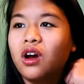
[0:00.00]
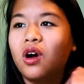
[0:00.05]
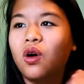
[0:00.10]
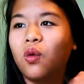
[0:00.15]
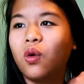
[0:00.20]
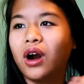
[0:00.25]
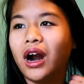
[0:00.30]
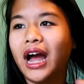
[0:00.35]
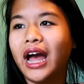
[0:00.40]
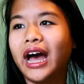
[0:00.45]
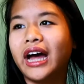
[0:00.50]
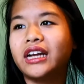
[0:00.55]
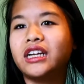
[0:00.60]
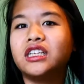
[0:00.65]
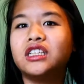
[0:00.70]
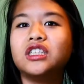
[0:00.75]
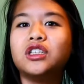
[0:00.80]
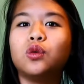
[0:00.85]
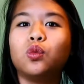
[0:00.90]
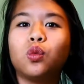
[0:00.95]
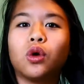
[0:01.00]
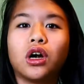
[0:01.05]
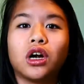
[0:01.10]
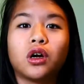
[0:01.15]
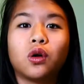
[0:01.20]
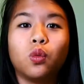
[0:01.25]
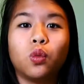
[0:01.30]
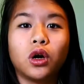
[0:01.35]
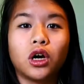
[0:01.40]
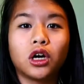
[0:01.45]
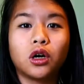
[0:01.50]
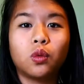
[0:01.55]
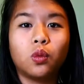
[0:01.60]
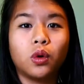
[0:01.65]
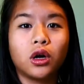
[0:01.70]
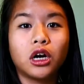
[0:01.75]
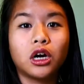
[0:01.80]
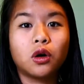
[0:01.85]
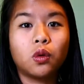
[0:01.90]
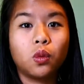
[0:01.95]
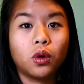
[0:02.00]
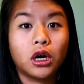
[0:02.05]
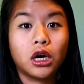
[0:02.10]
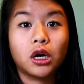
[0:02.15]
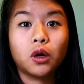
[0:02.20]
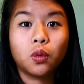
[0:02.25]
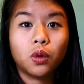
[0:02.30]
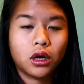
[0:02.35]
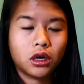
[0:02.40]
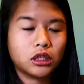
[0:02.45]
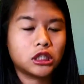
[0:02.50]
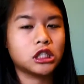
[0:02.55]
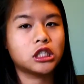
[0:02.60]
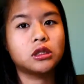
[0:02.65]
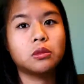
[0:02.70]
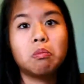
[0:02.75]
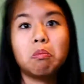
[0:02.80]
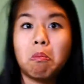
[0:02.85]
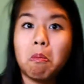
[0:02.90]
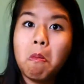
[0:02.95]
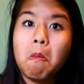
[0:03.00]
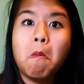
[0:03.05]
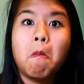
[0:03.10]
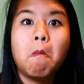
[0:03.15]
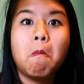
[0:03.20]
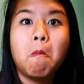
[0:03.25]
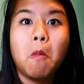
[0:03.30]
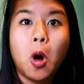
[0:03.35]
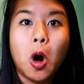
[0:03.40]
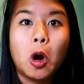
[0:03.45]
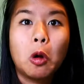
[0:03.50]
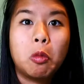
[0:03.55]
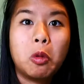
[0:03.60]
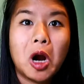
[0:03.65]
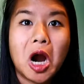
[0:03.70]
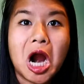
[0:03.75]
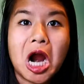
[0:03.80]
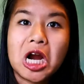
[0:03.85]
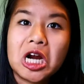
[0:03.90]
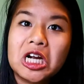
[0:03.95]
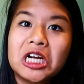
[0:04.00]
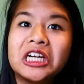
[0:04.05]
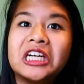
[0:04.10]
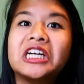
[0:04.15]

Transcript: where I had to do work, work, work, work, work, just more work.